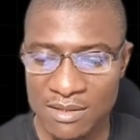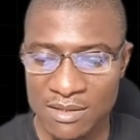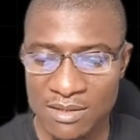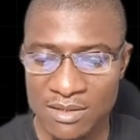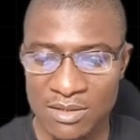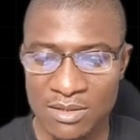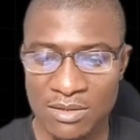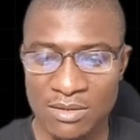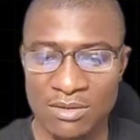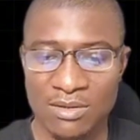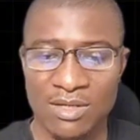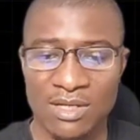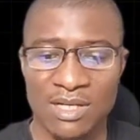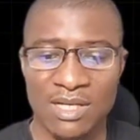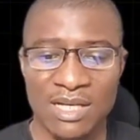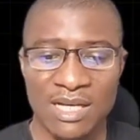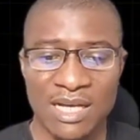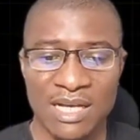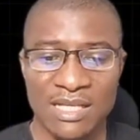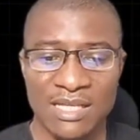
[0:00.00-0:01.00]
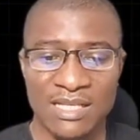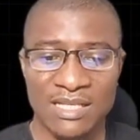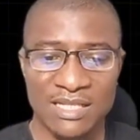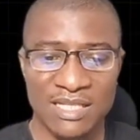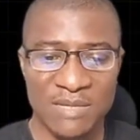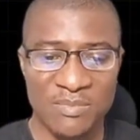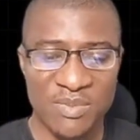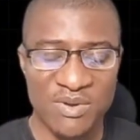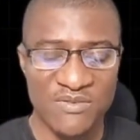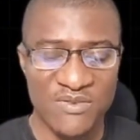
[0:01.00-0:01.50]
So this is
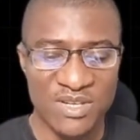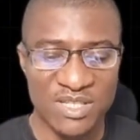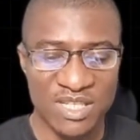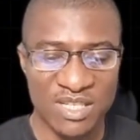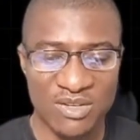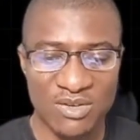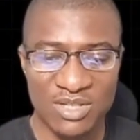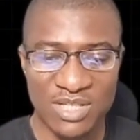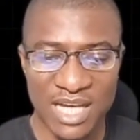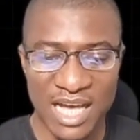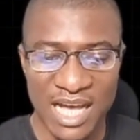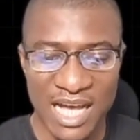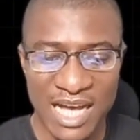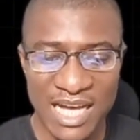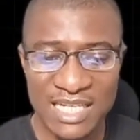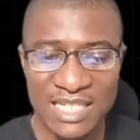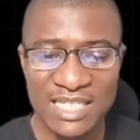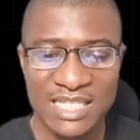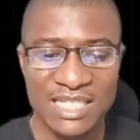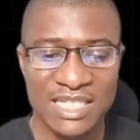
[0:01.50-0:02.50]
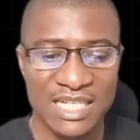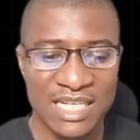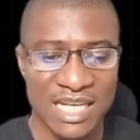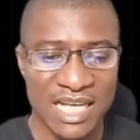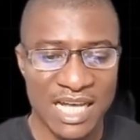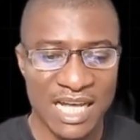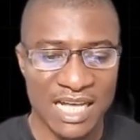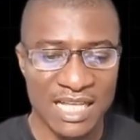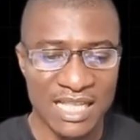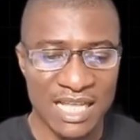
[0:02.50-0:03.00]
the previous circuit I had
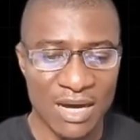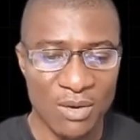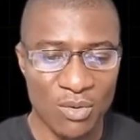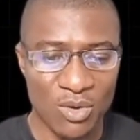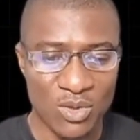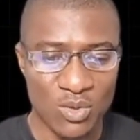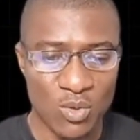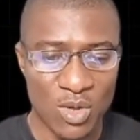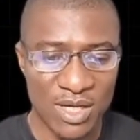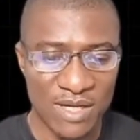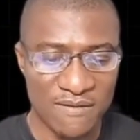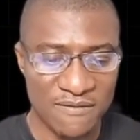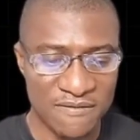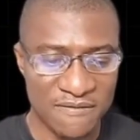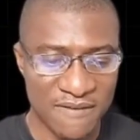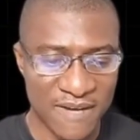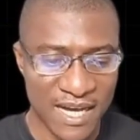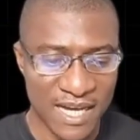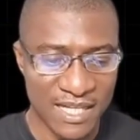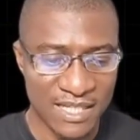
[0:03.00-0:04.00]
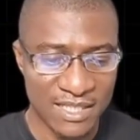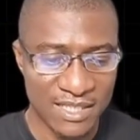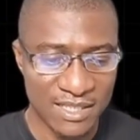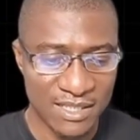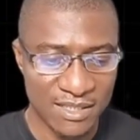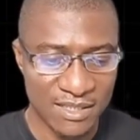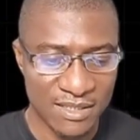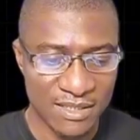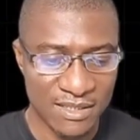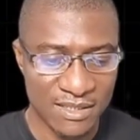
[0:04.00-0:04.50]
that was working fine.